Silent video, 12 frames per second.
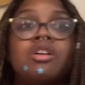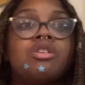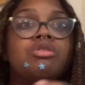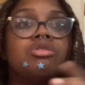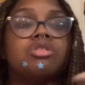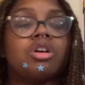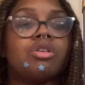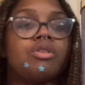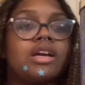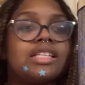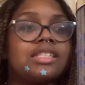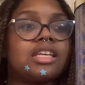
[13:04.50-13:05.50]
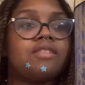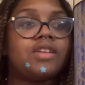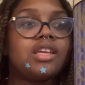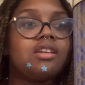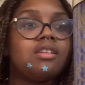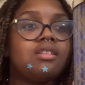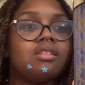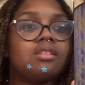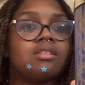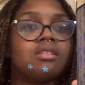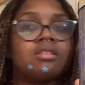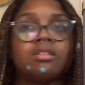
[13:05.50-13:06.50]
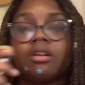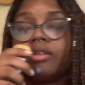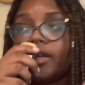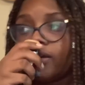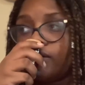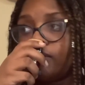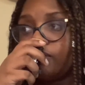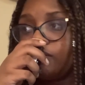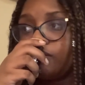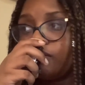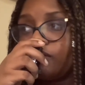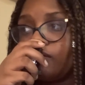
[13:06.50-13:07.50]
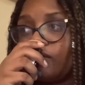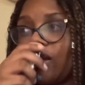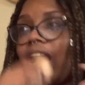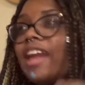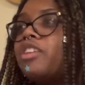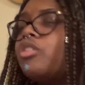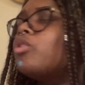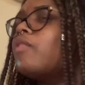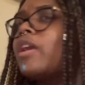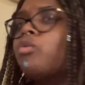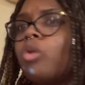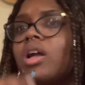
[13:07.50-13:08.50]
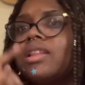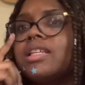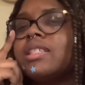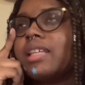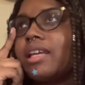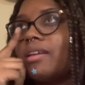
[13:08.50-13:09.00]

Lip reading: So it's giving, okay. I don't know if I'd want this.